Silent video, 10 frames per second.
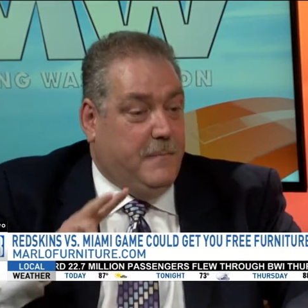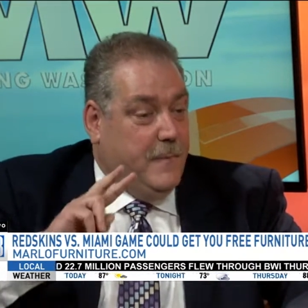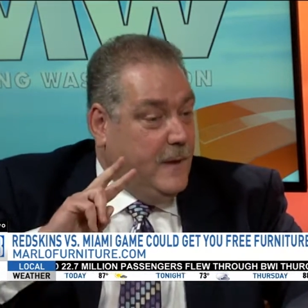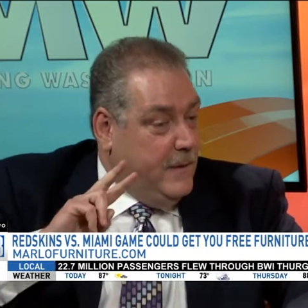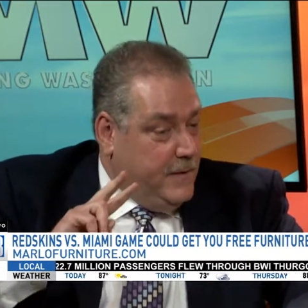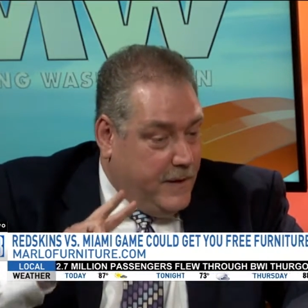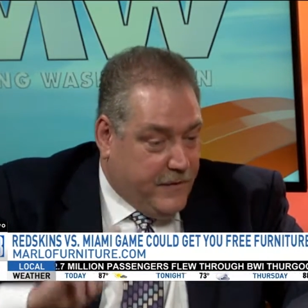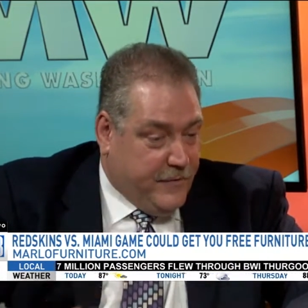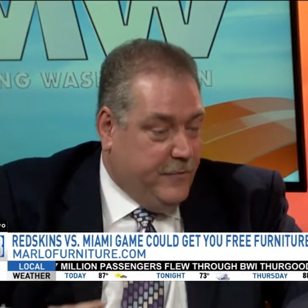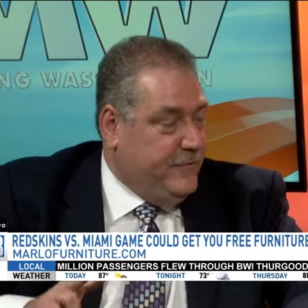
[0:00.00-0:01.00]
Yeah. You
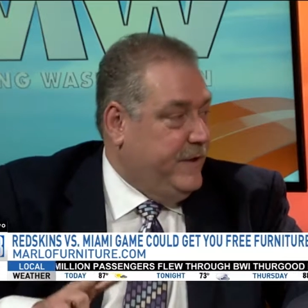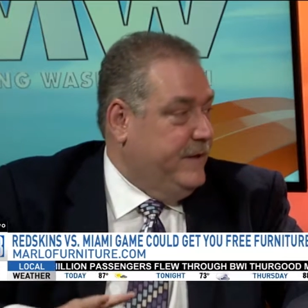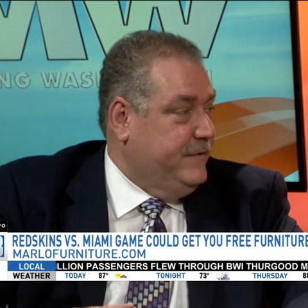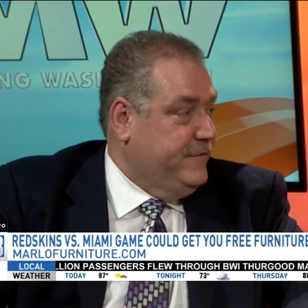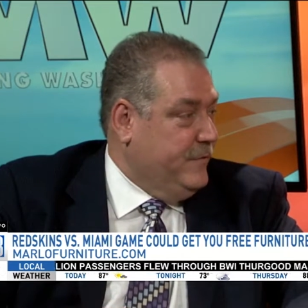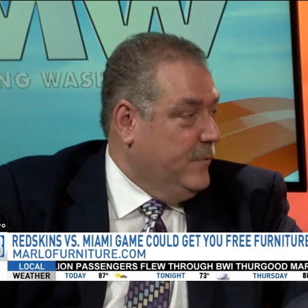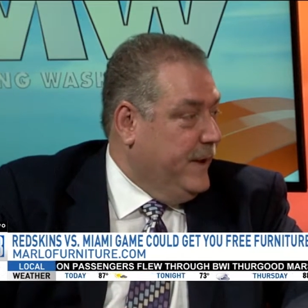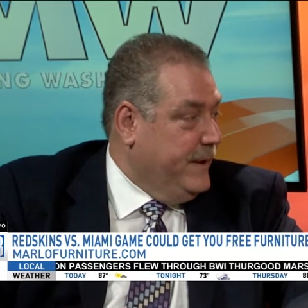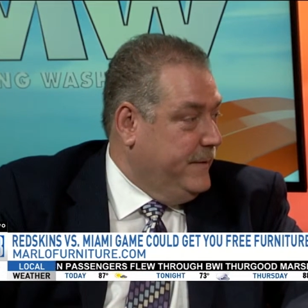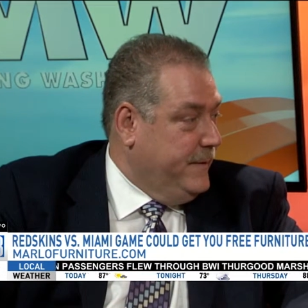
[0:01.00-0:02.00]
get 2 chances to
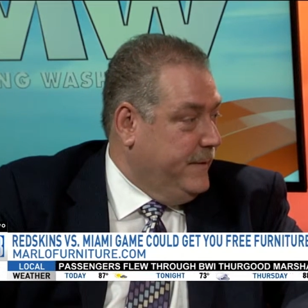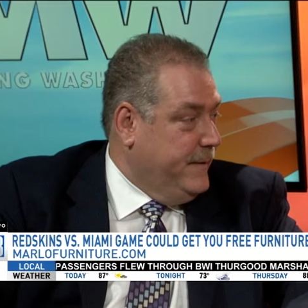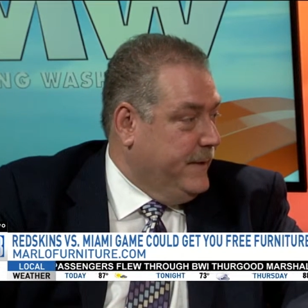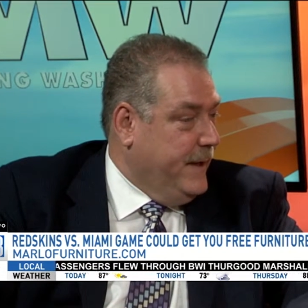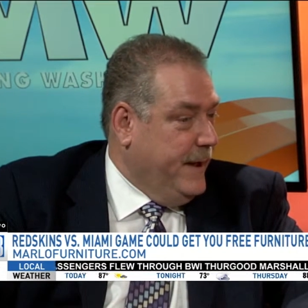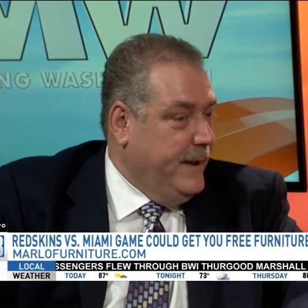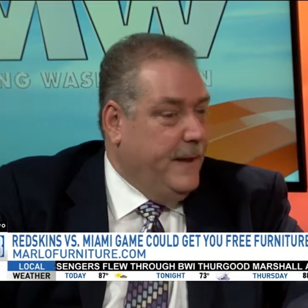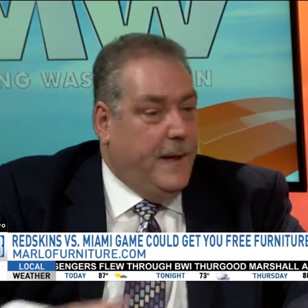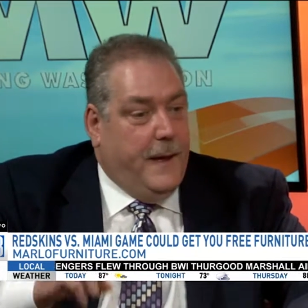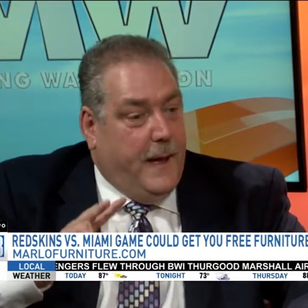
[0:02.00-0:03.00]
win. Okay.
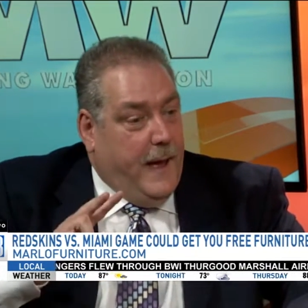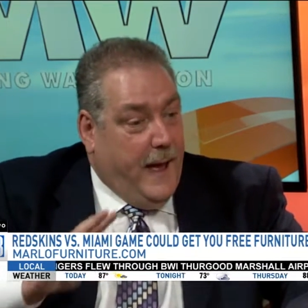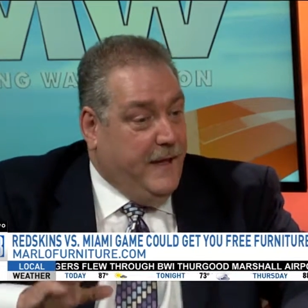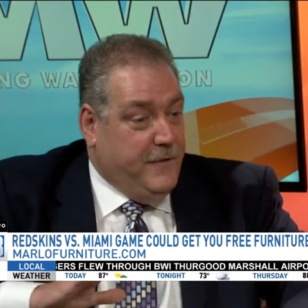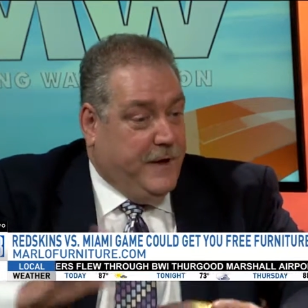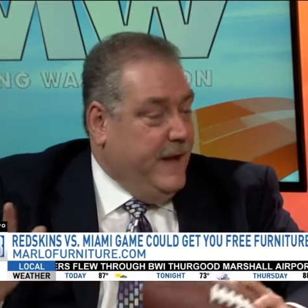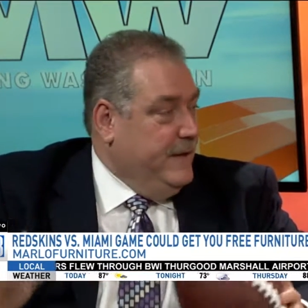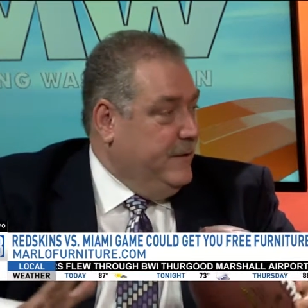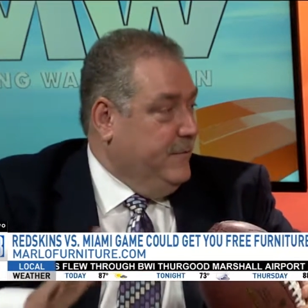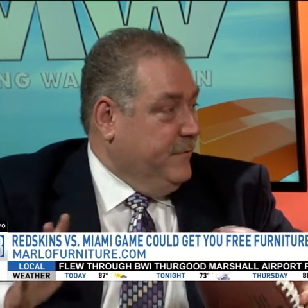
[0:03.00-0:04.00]
And you can't
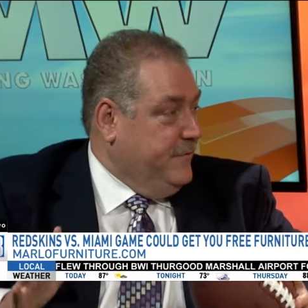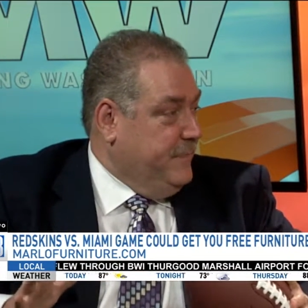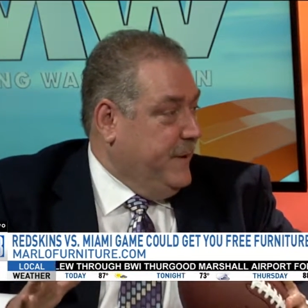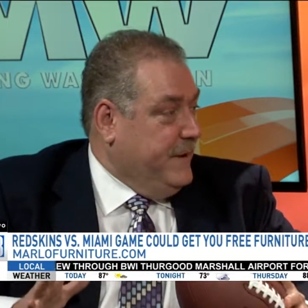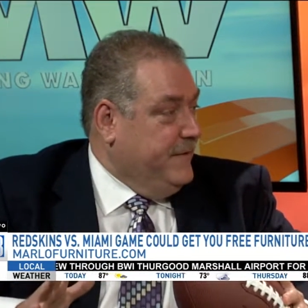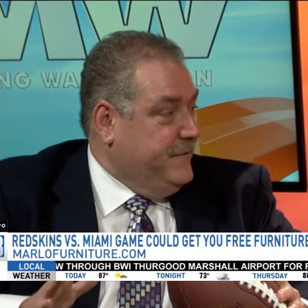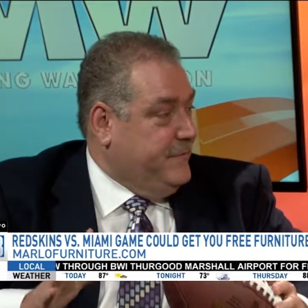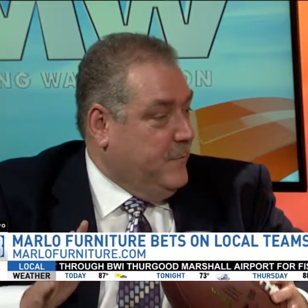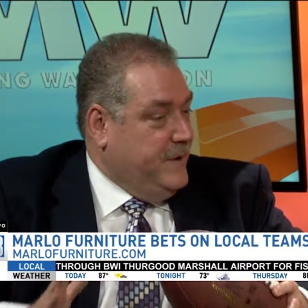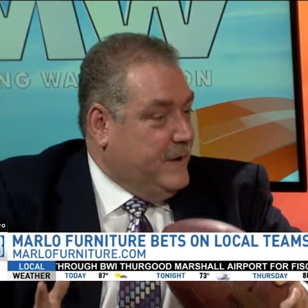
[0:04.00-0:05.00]
lose because
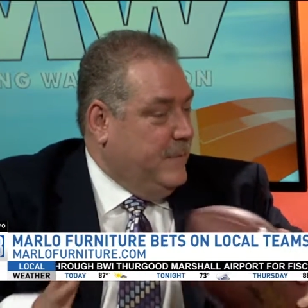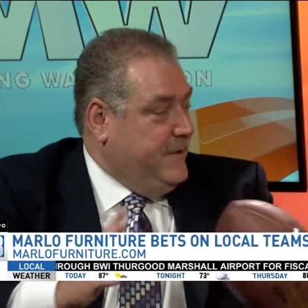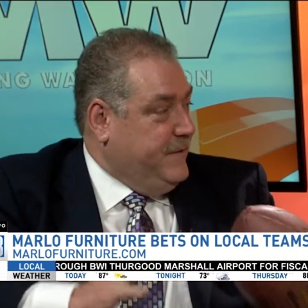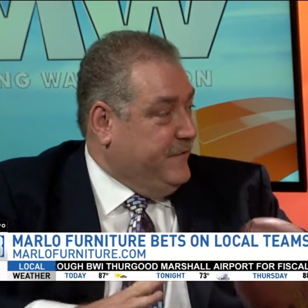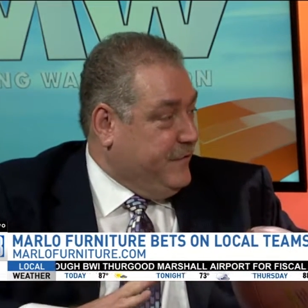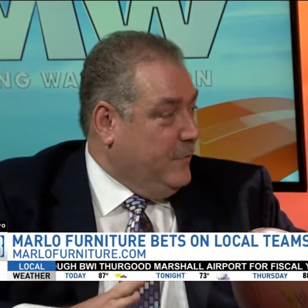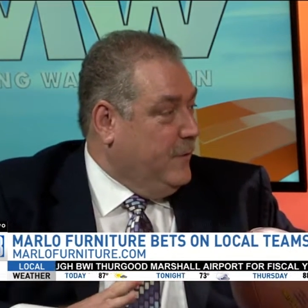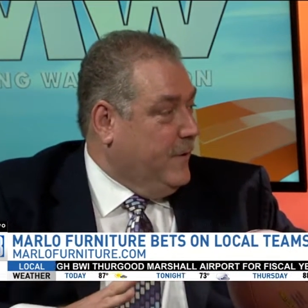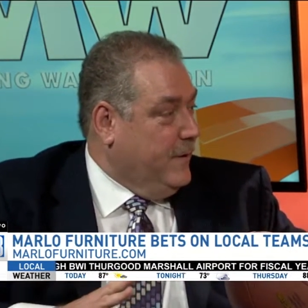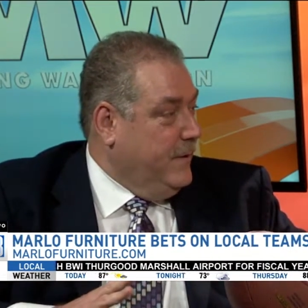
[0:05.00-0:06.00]
when you come into the
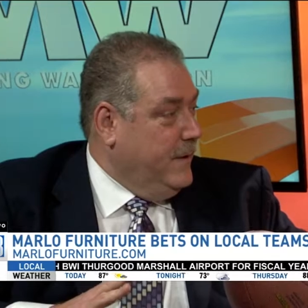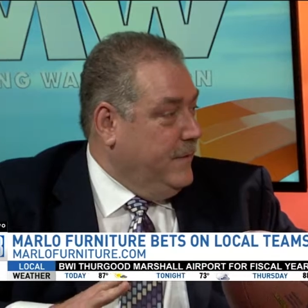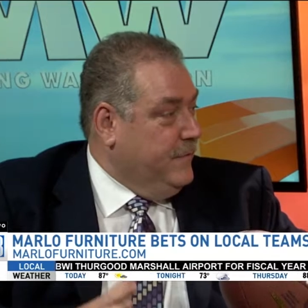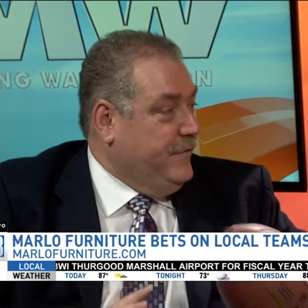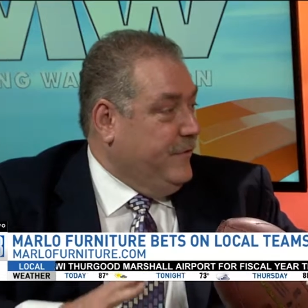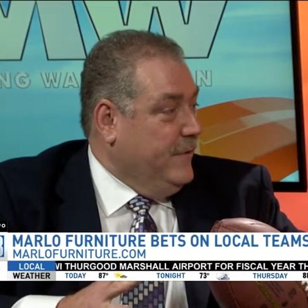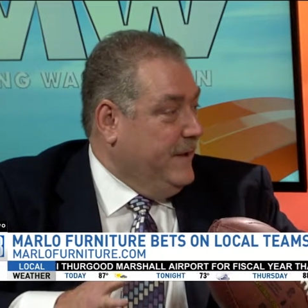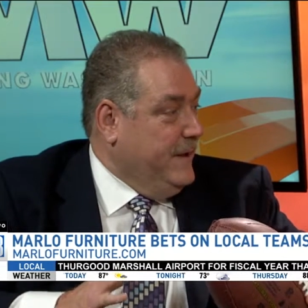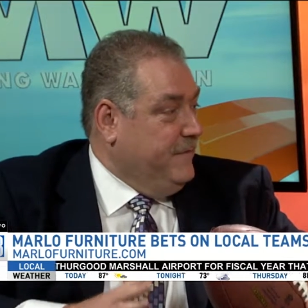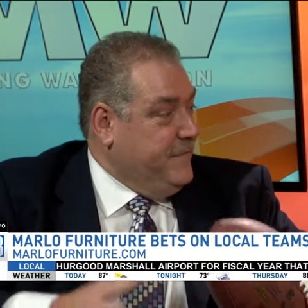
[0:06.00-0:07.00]
store, you're still going
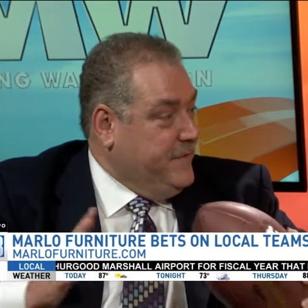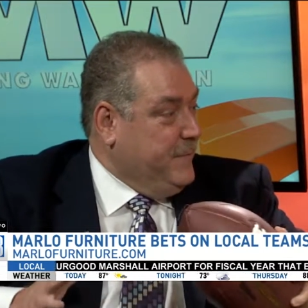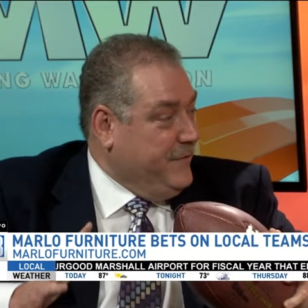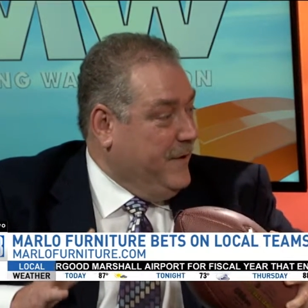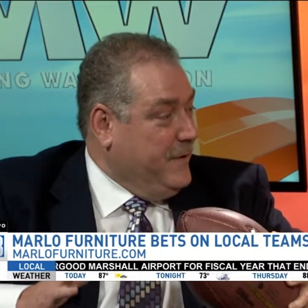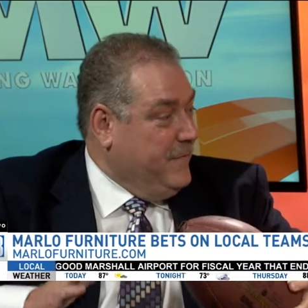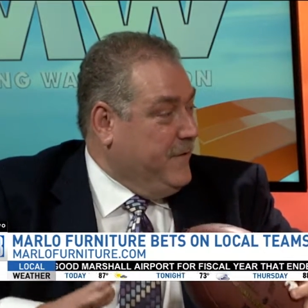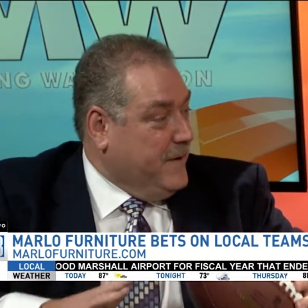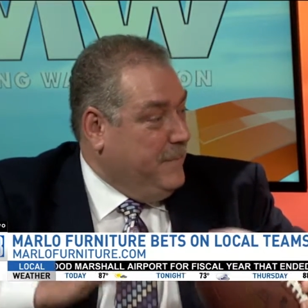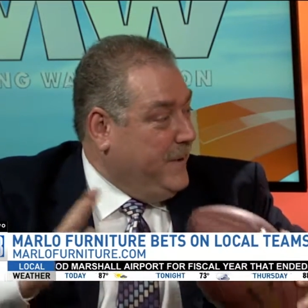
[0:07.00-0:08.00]
to get 50% off
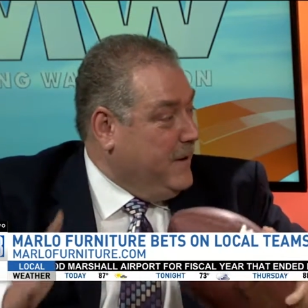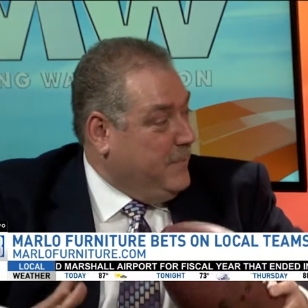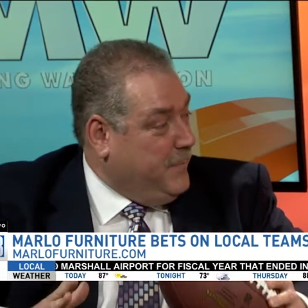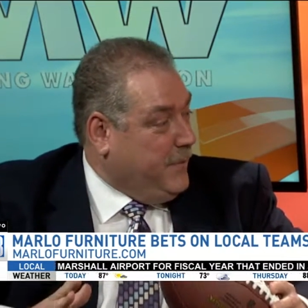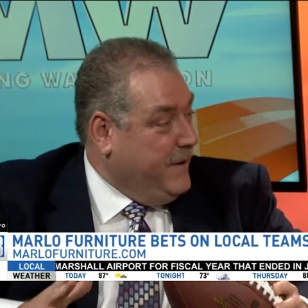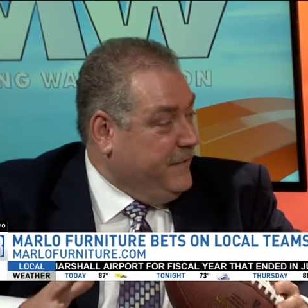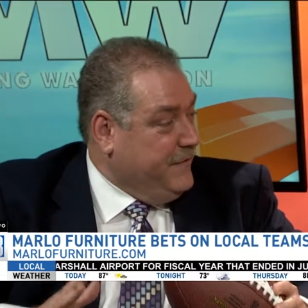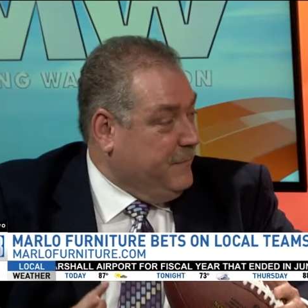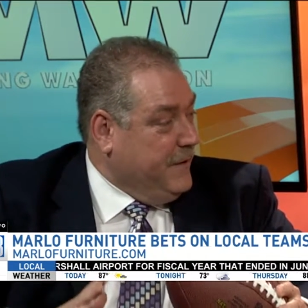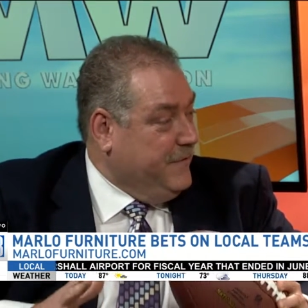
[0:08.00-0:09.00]
our comparable
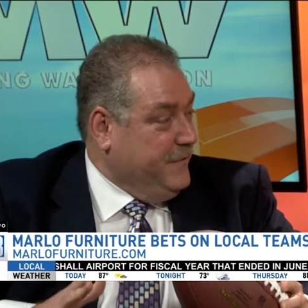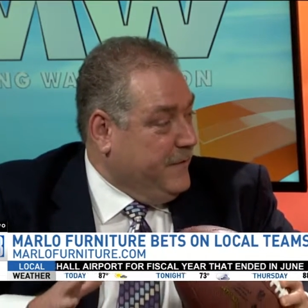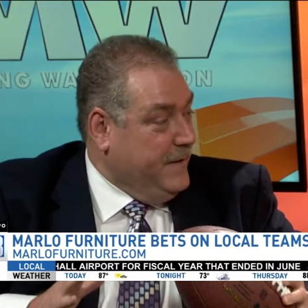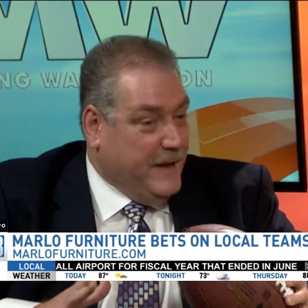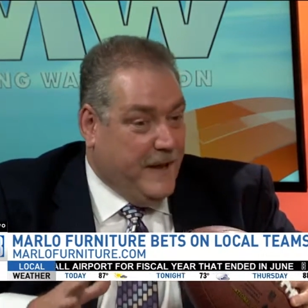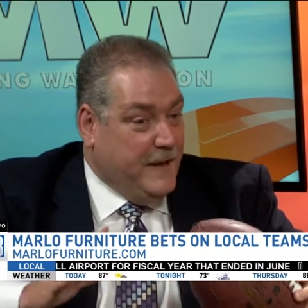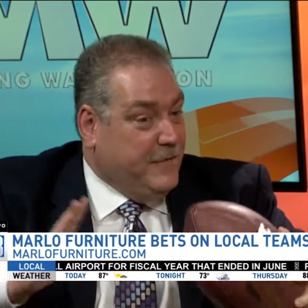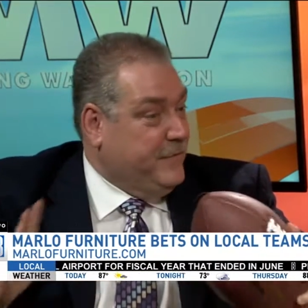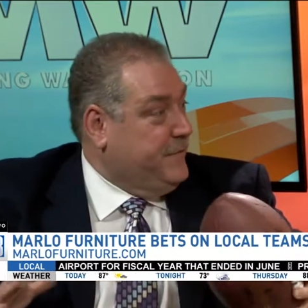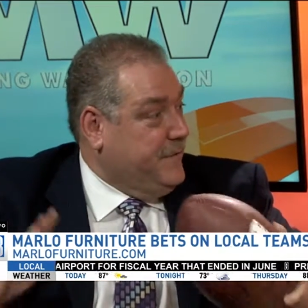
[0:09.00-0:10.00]
prices, plus you're going to get
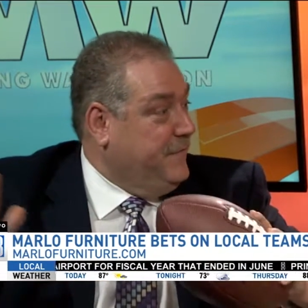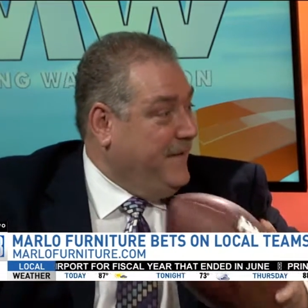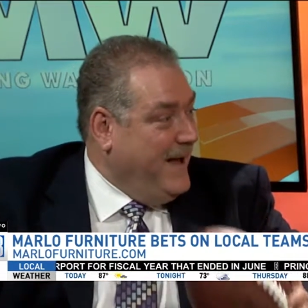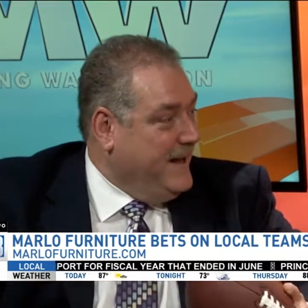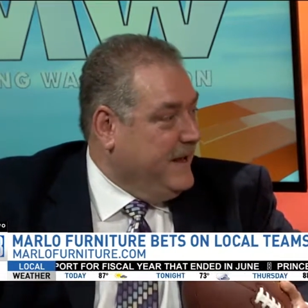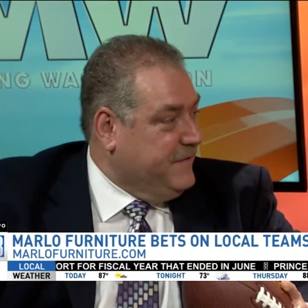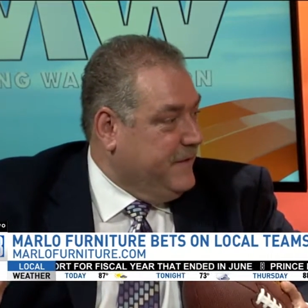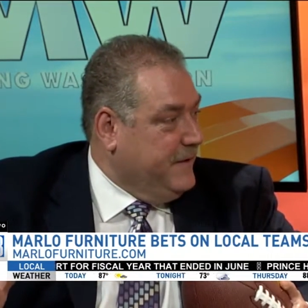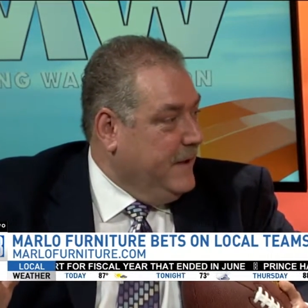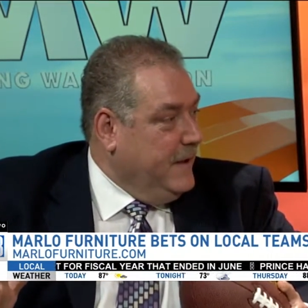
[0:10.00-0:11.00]
interest-free financing.